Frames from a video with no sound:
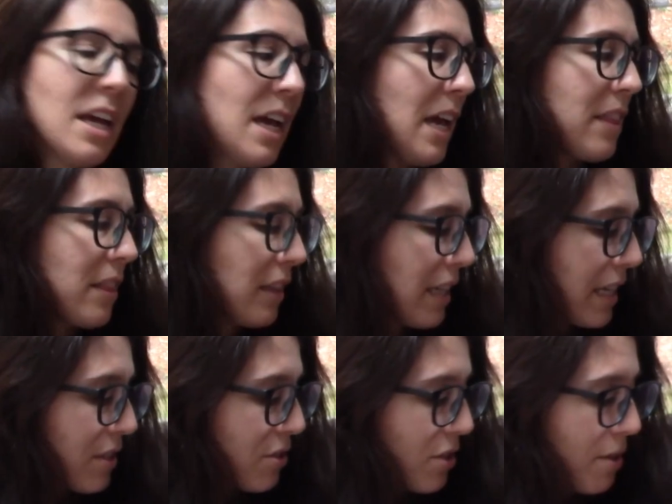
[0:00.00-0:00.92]
and the
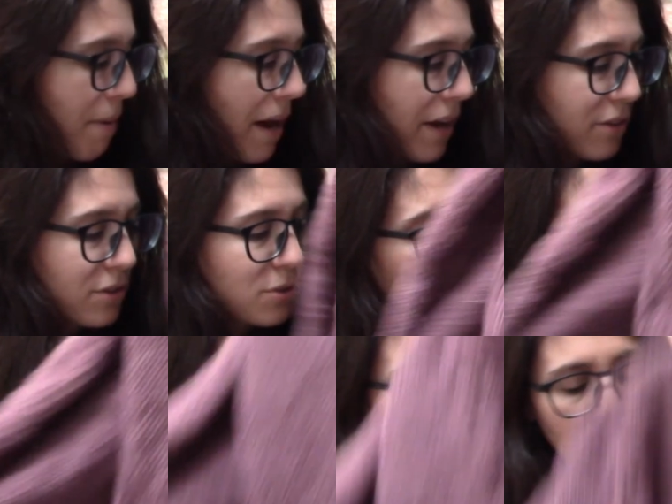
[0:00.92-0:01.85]
links to the patterns will
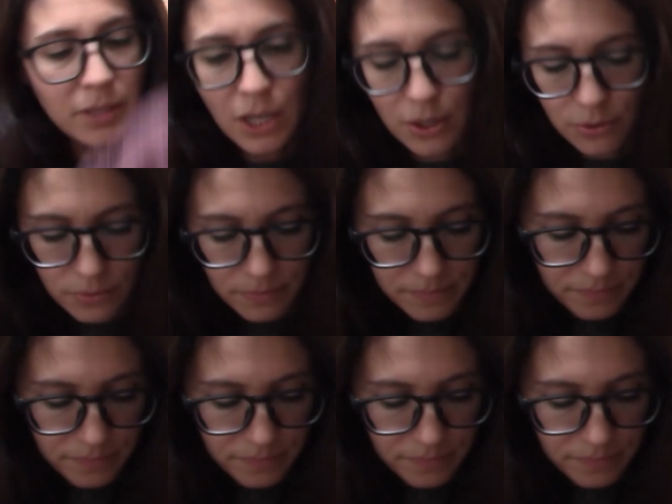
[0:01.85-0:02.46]
be below.